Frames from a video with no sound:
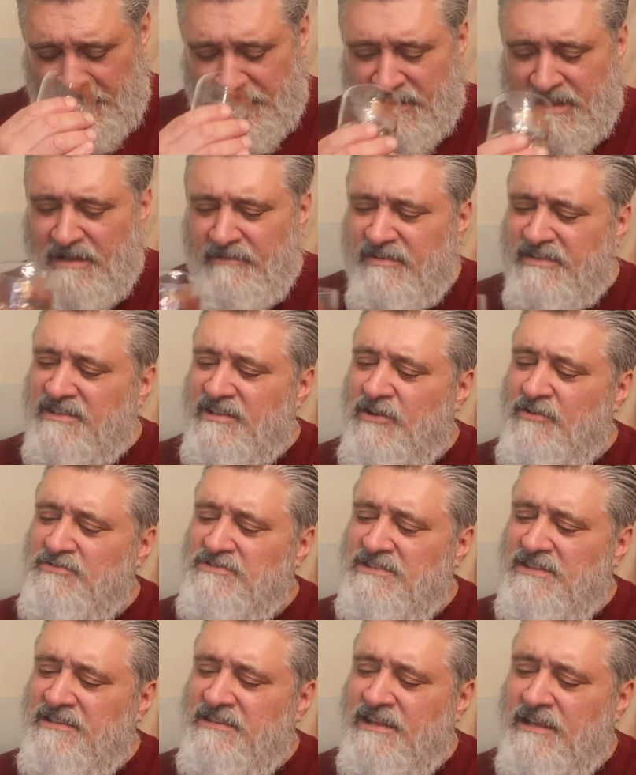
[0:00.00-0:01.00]
kind of a
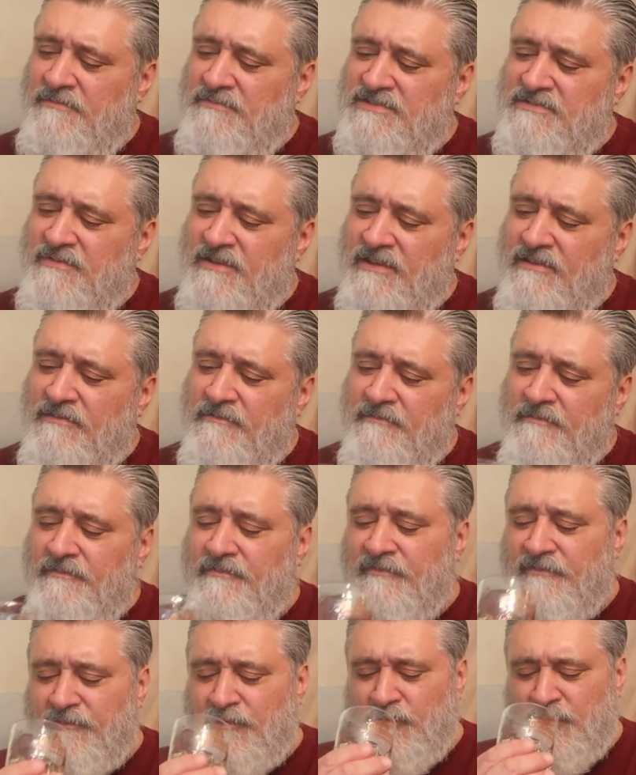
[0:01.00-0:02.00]
toasted type smell.
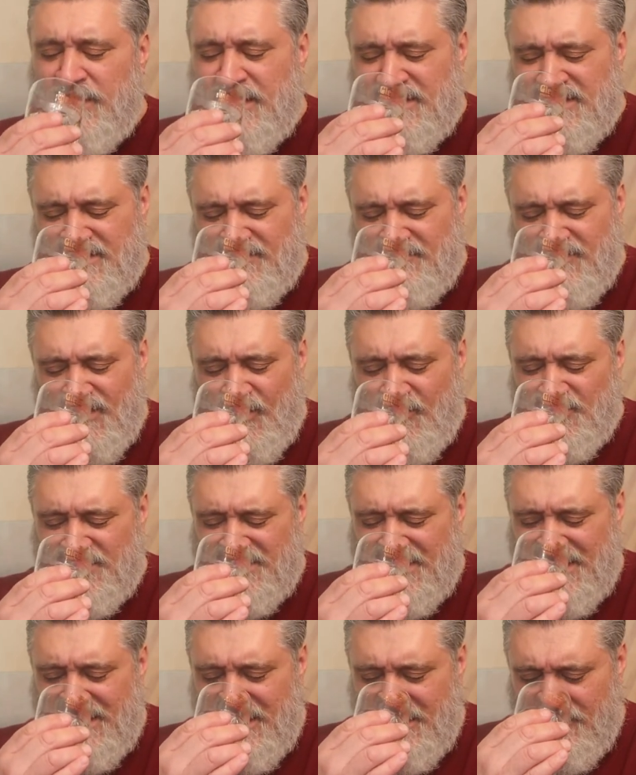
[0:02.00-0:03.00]
Fruity,
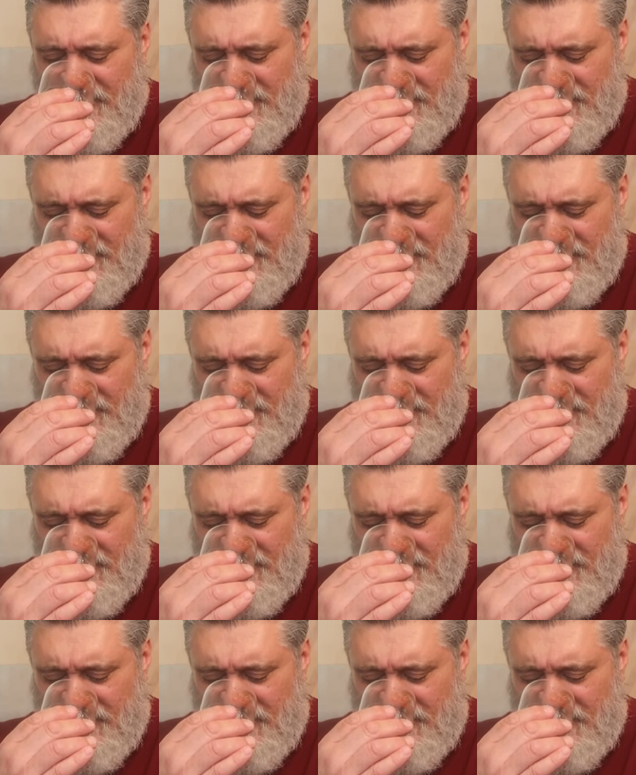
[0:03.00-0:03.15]
toasty,